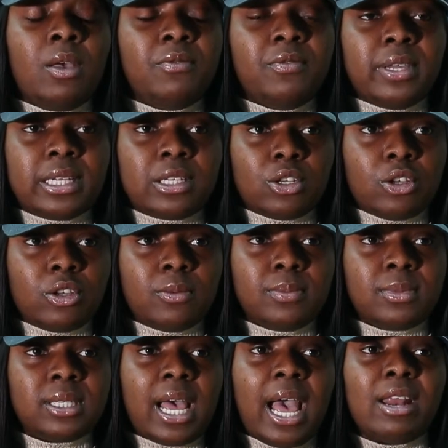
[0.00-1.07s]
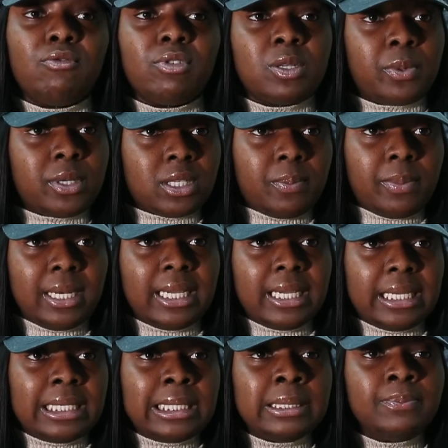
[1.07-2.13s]
victims and
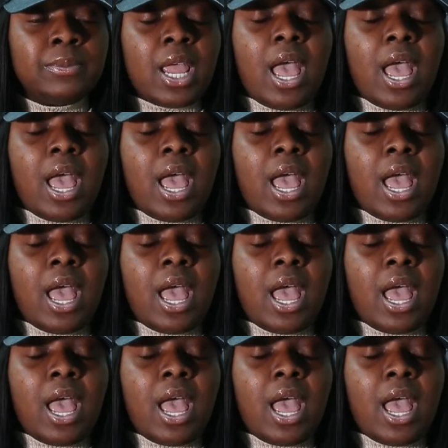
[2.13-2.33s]
responsibility.